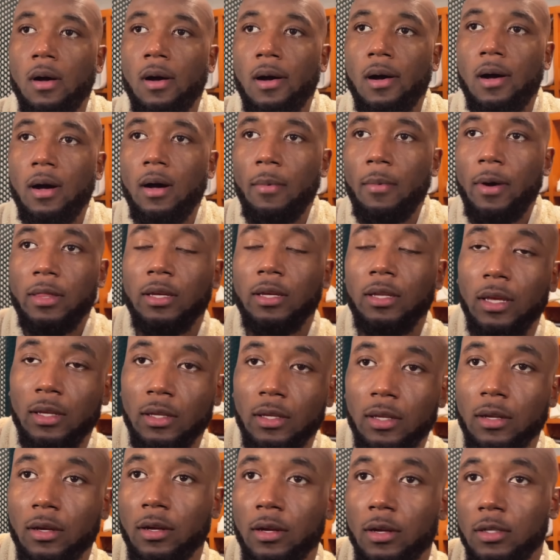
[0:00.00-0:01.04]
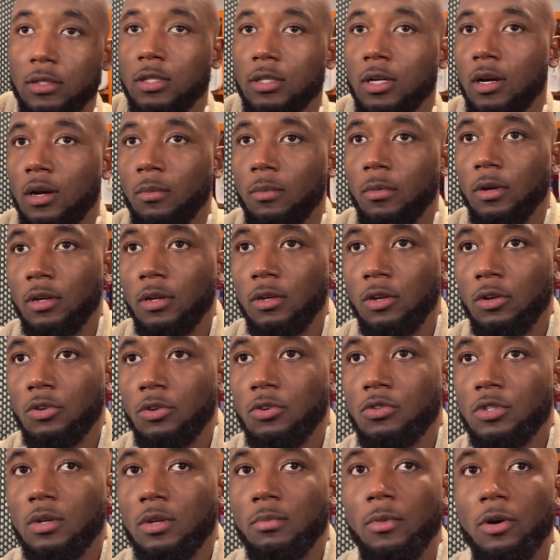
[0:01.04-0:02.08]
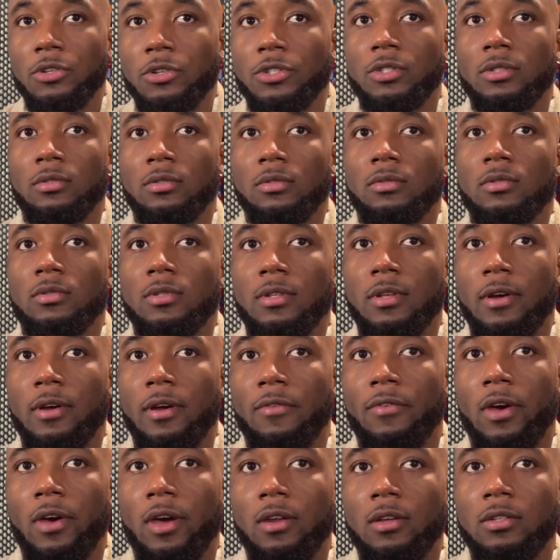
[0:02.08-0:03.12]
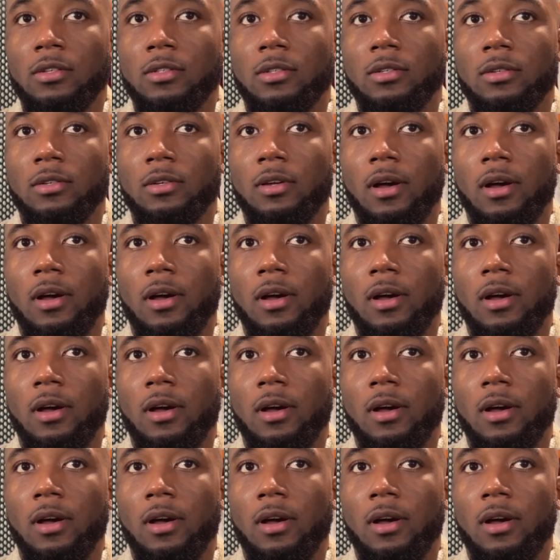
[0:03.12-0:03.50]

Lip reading: I think they did a good job of, you know, using motion to their advantage.